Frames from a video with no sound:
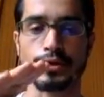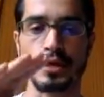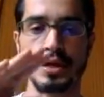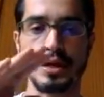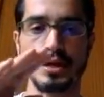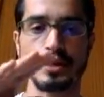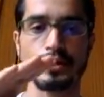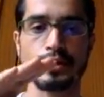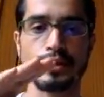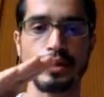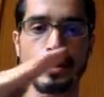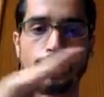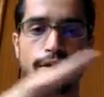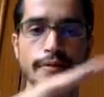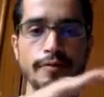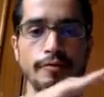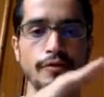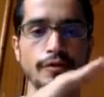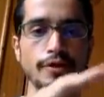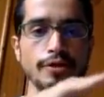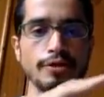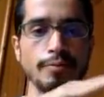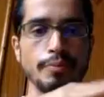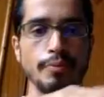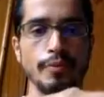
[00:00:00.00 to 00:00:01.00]
and the
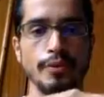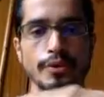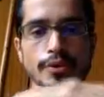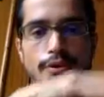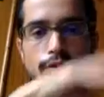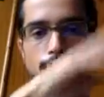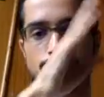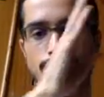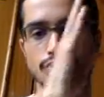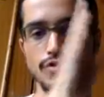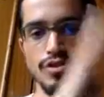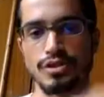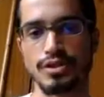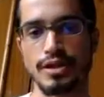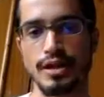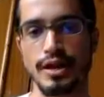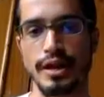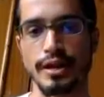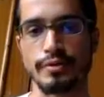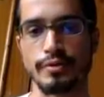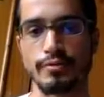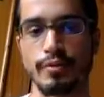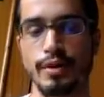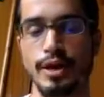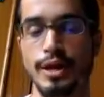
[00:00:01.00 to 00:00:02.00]
first point is just
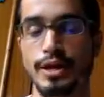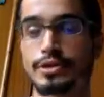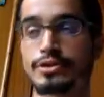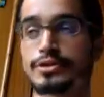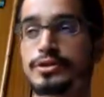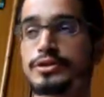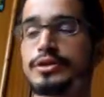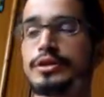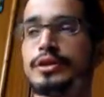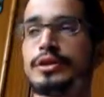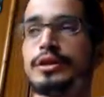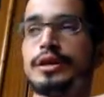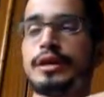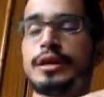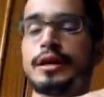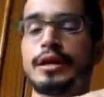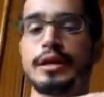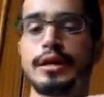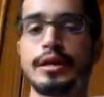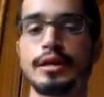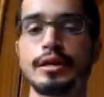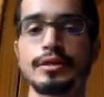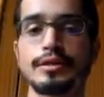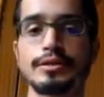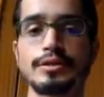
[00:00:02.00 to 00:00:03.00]
like trash.
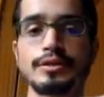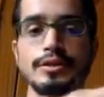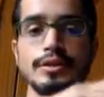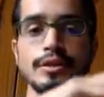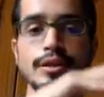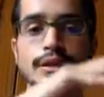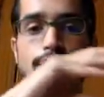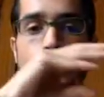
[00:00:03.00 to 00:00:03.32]
It's